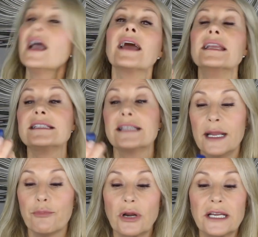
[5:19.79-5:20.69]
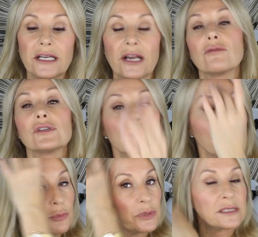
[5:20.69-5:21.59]
And he's deliberately done it
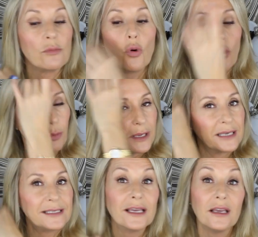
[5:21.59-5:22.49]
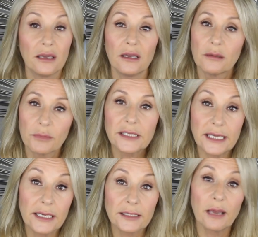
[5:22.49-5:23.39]
super small because
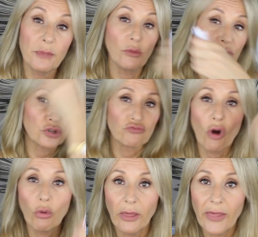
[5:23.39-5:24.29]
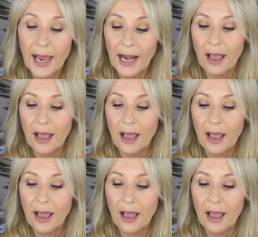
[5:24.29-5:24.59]
idiots like me will just roller the hell